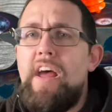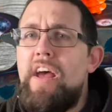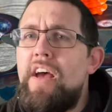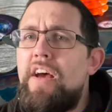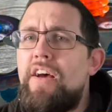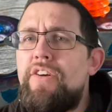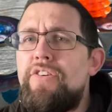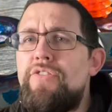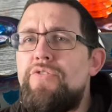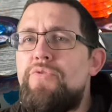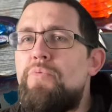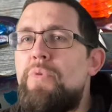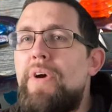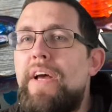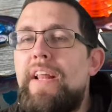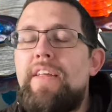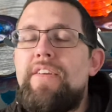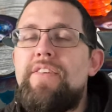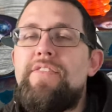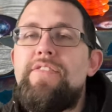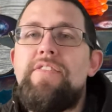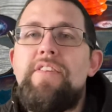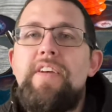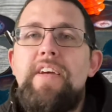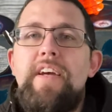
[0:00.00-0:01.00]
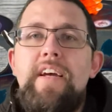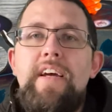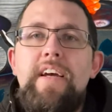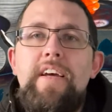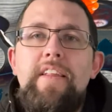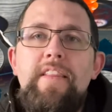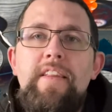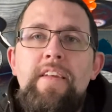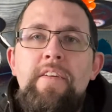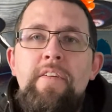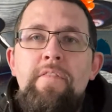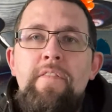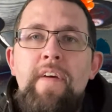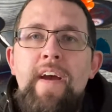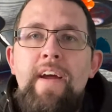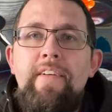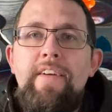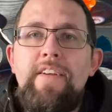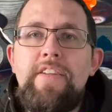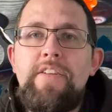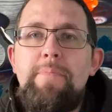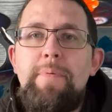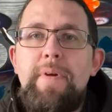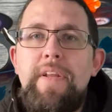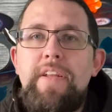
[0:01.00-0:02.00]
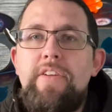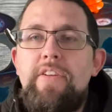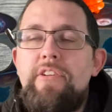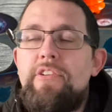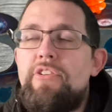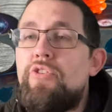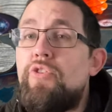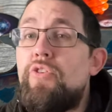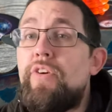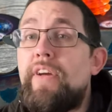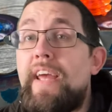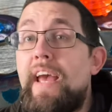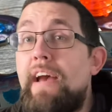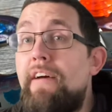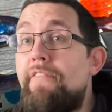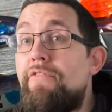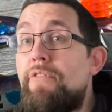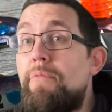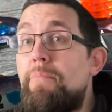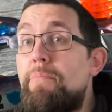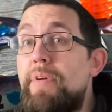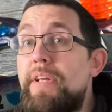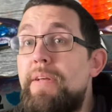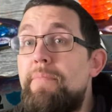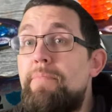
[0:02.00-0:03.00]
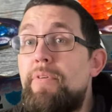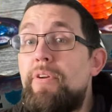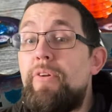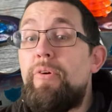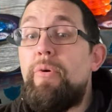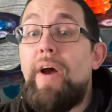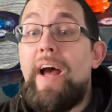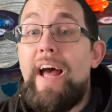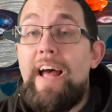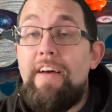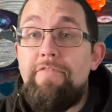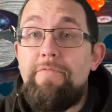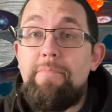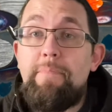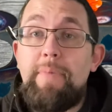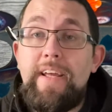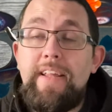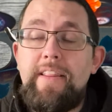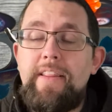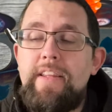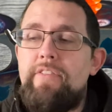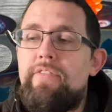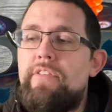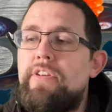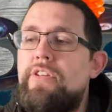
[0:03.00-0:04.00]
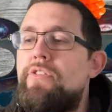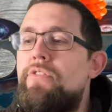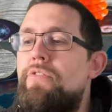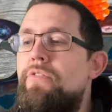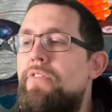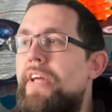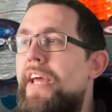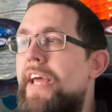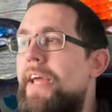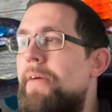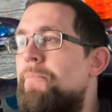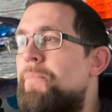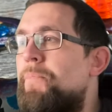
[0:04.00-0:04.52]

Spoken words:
as well as the various opinions you'll get from people who have played the original game.